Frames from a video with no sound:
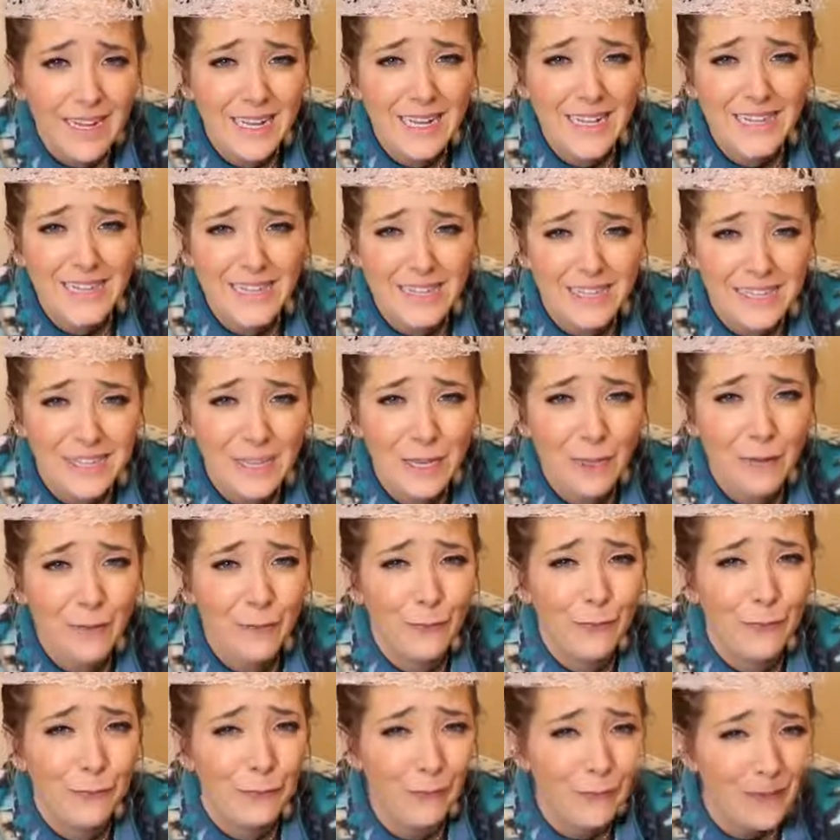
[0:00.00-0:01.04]
It doesn't
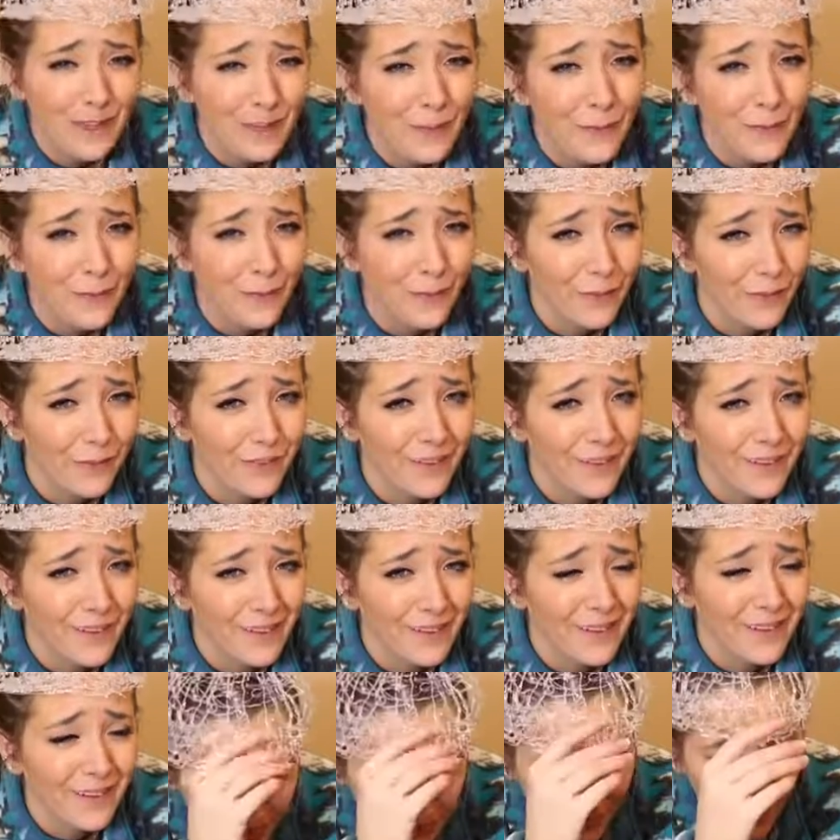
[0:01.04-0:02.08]
feel
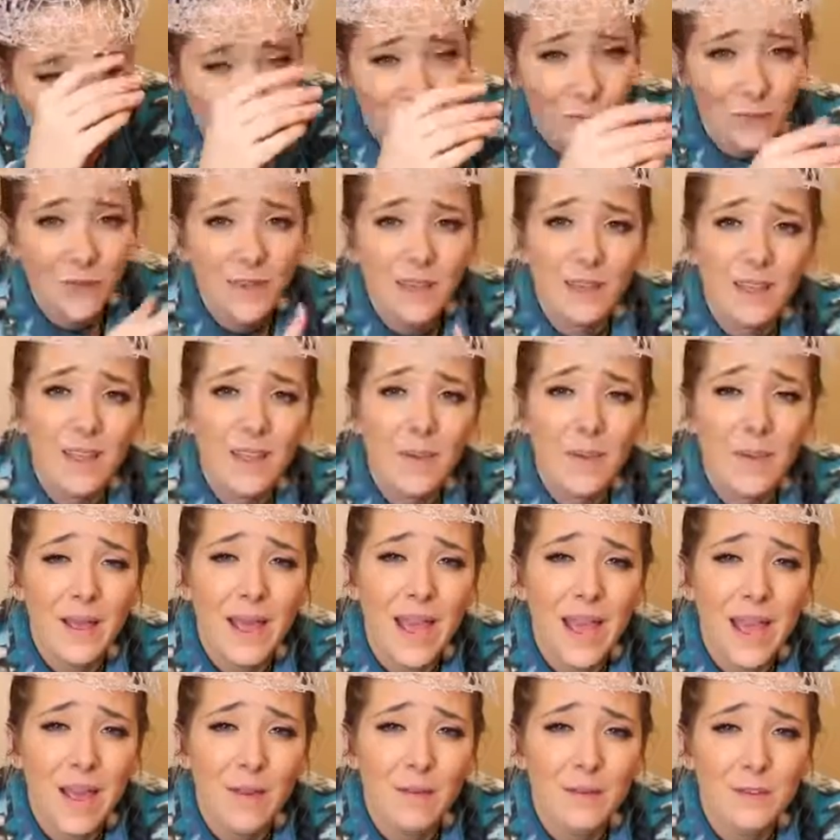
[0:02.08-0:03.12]
good. I feel like my
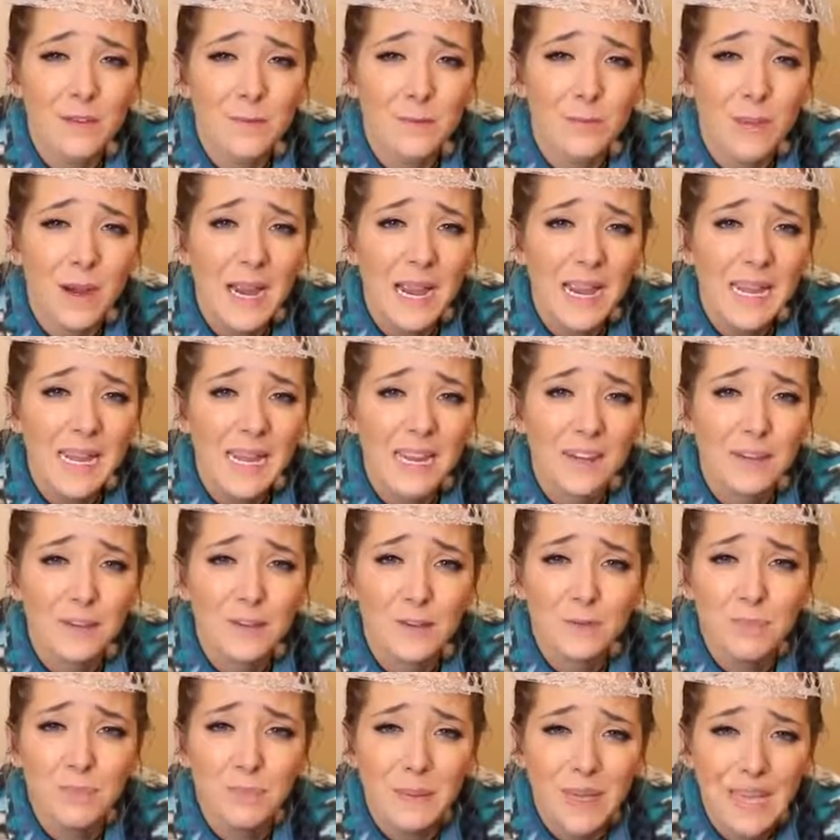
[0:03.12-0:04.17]
hair is breaking
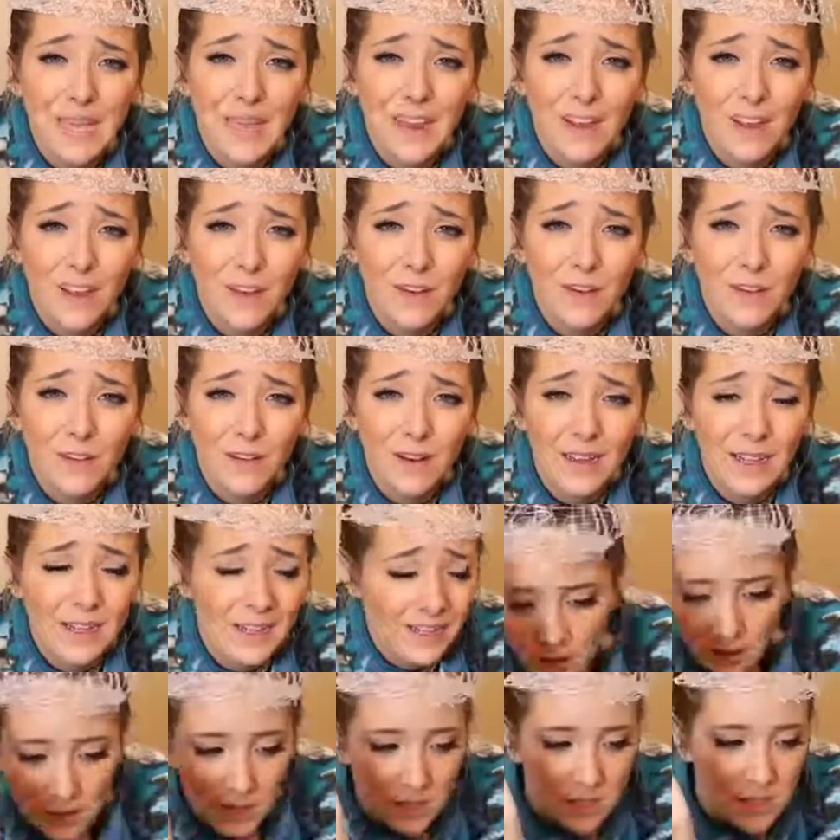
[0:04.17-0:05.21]
just being under
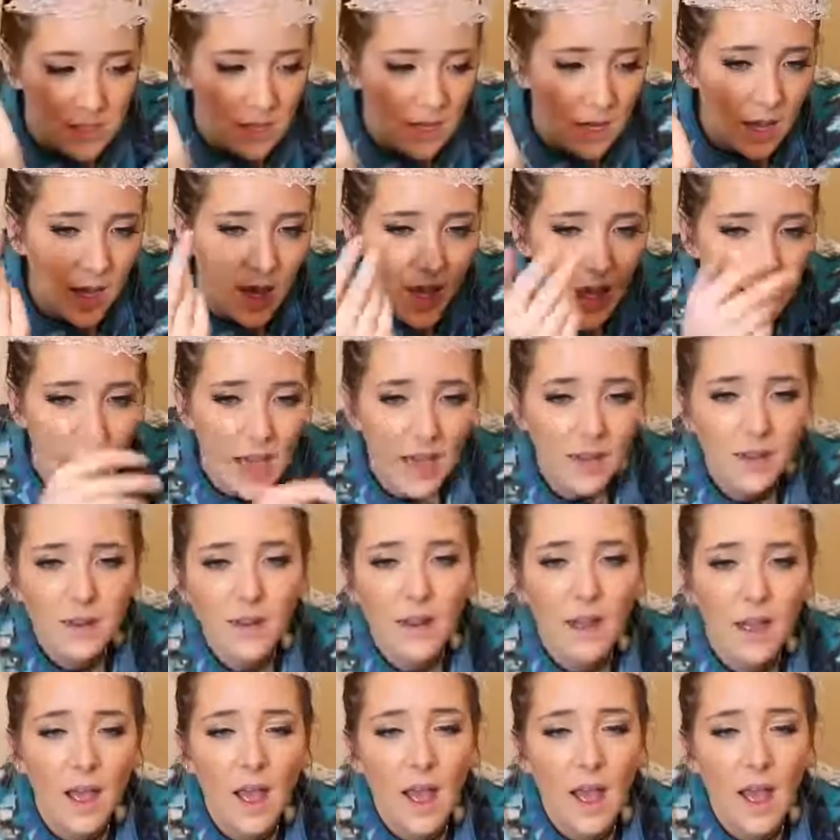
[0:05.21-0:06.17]
it. Is it a hat?